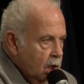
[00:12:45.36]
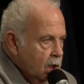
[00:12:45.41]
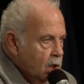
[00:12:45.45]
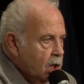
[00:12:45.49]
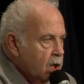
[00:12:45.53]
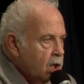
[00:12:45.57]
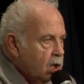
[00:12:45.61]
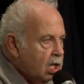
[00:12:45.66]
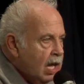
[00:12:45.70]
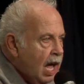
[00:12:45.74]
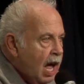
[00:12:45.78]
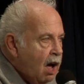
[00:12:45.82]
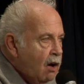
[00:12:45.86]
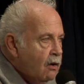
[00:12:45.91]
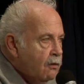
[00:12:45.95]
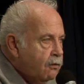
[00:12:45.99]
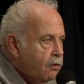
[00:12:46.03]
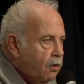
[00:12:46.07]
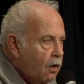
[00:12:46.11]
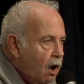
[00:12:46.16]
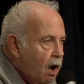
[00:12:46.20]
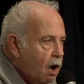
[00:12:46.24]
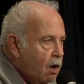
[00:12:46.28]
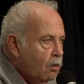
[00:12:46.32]
Look how
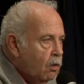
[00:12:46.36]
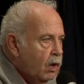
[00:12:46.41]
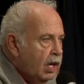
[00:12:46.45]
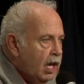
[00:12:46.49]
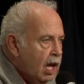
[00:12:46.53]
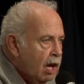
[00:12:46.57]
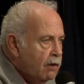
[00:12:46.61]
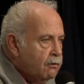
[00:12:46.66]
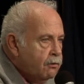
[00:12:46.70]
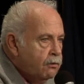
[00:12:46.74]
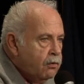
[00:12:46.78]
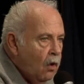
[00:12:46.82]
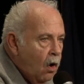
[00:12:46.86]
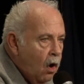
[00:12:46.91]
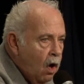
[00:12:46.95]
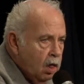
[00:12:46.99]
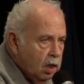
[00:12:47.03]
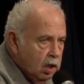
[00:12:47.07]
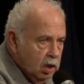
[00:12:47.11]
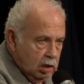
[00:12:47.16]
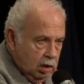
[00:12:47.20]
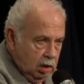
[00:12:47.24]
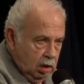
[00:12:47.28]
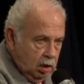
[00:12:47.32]
far we have
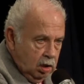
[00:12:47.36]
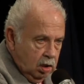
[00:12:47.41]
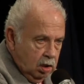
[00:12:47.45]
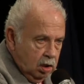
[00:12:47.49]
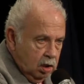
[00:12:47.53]
fallen